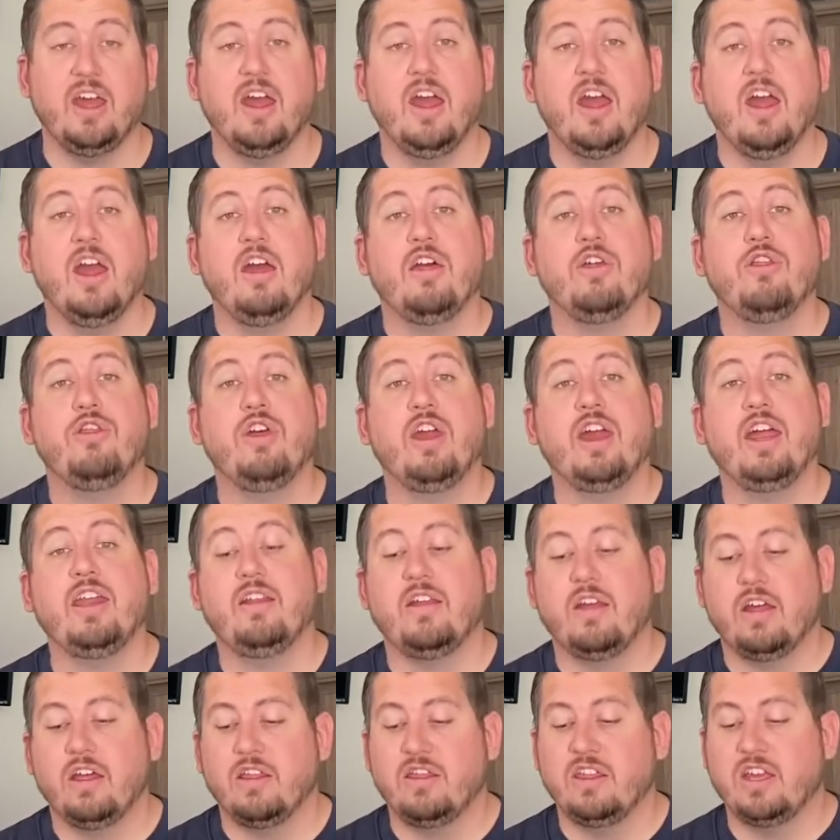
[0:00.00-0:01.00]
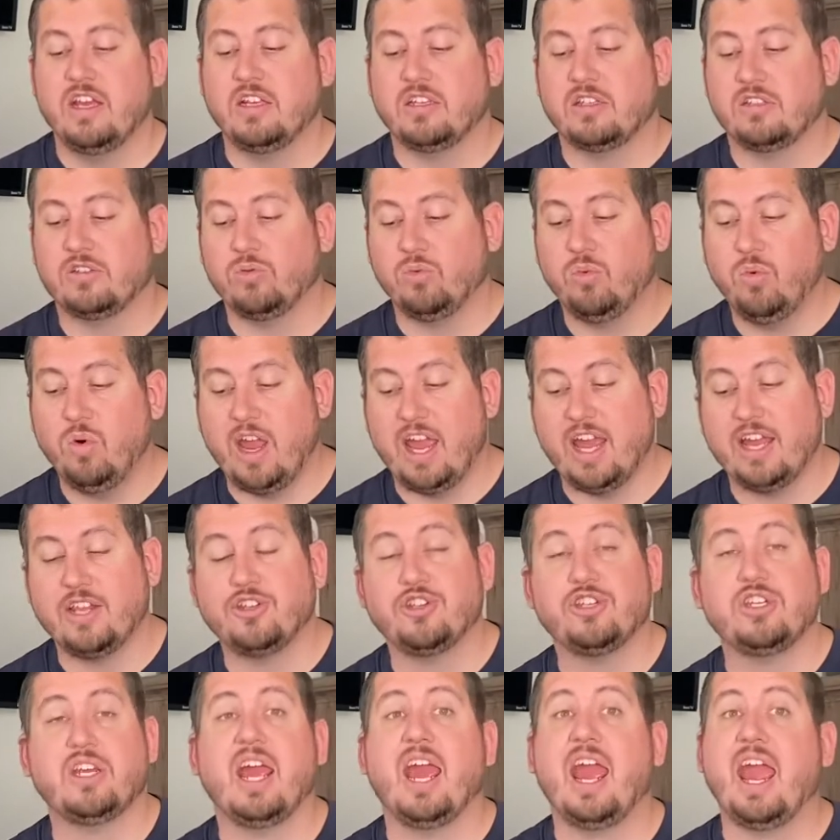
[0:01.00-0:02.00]
then the switch
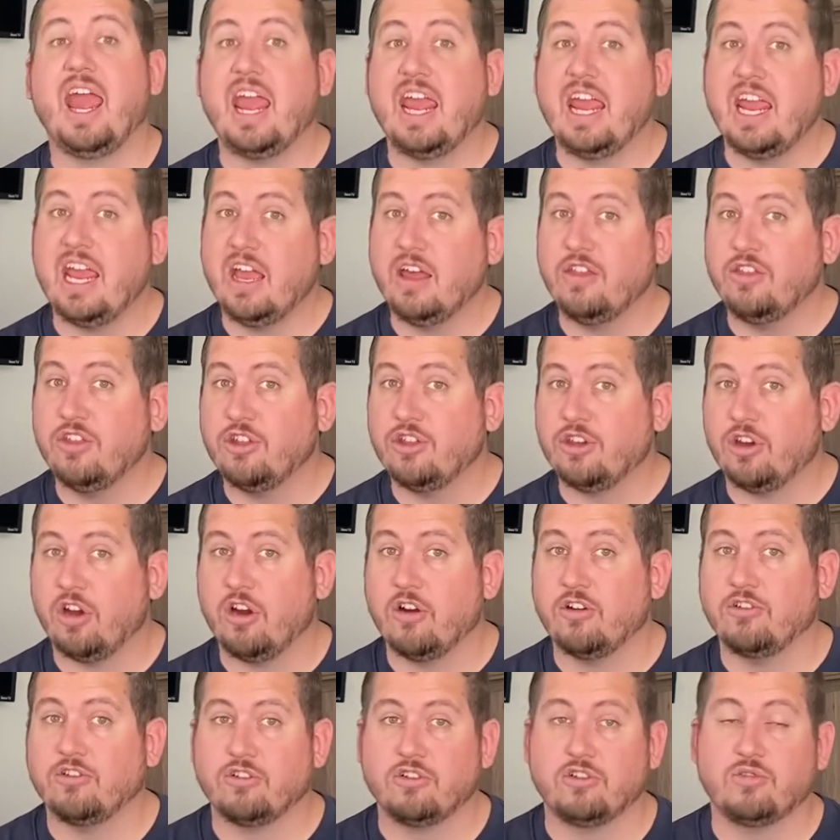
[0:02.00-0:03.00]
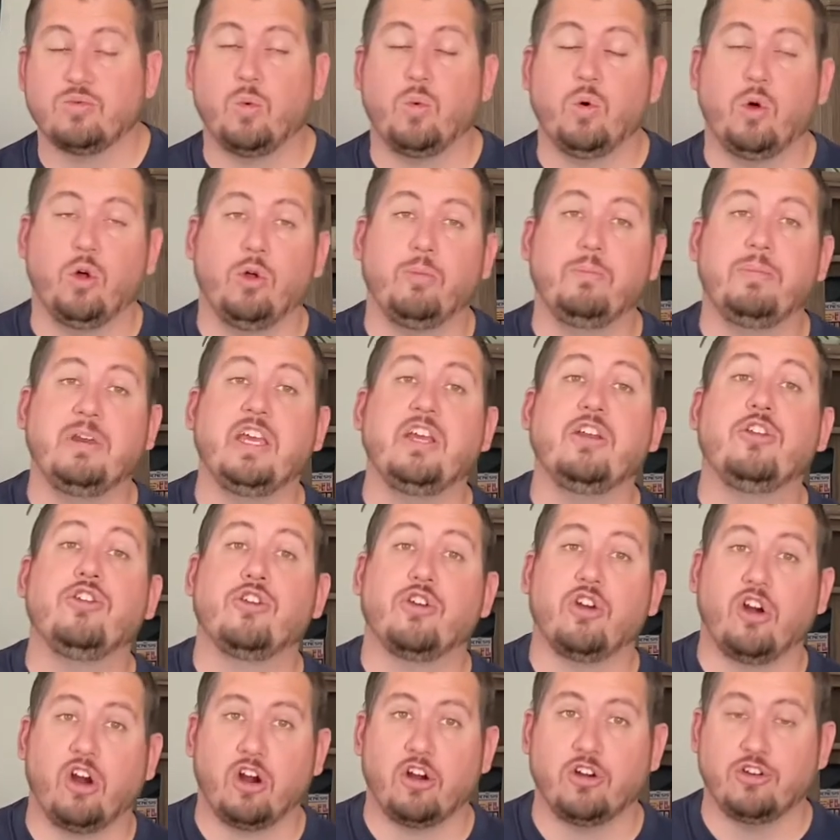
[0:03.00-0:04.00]
and the chargers will be
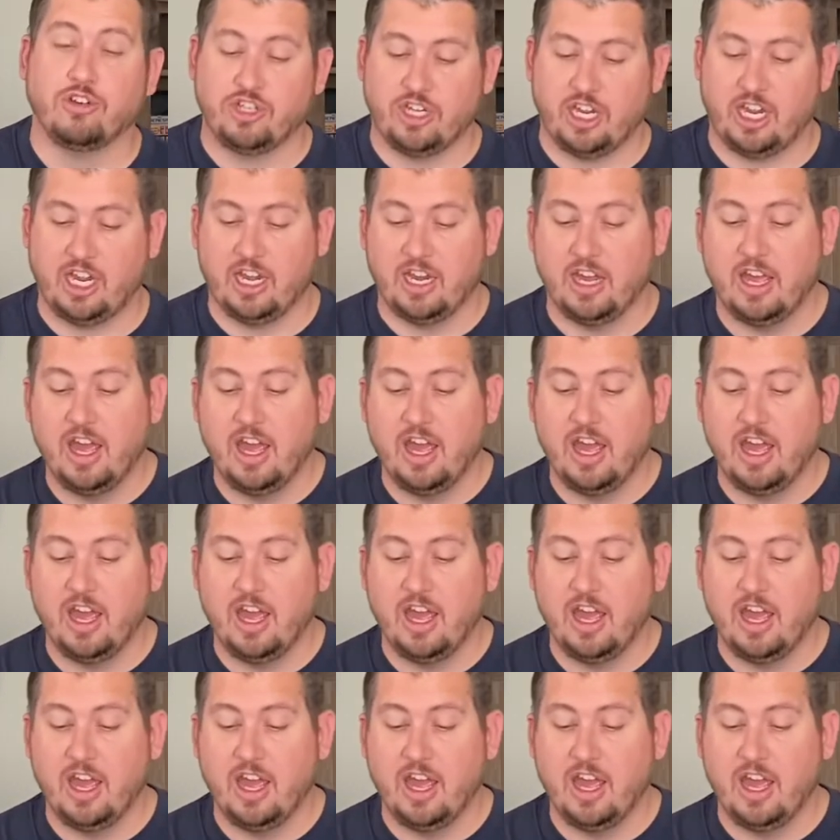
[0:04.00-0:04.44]
charging.